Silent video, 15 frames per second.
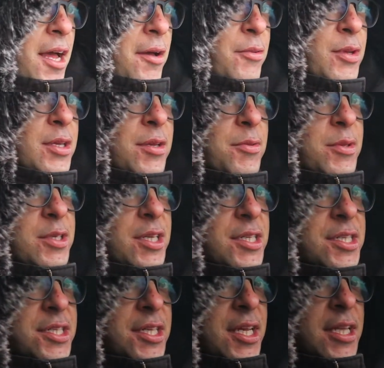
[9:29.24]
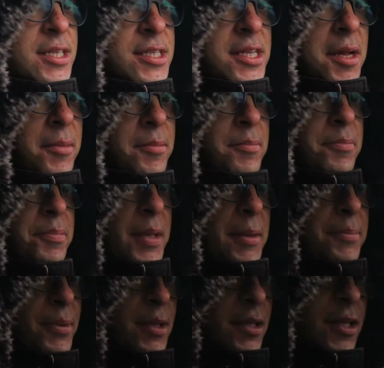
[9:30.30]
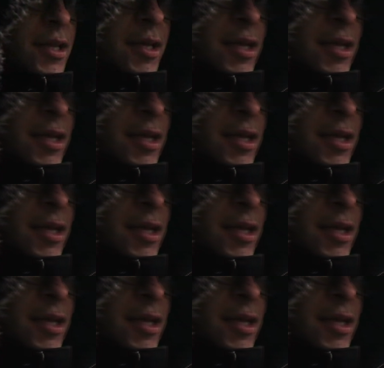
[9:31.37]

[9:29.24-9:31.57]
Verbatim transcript: we just seen some people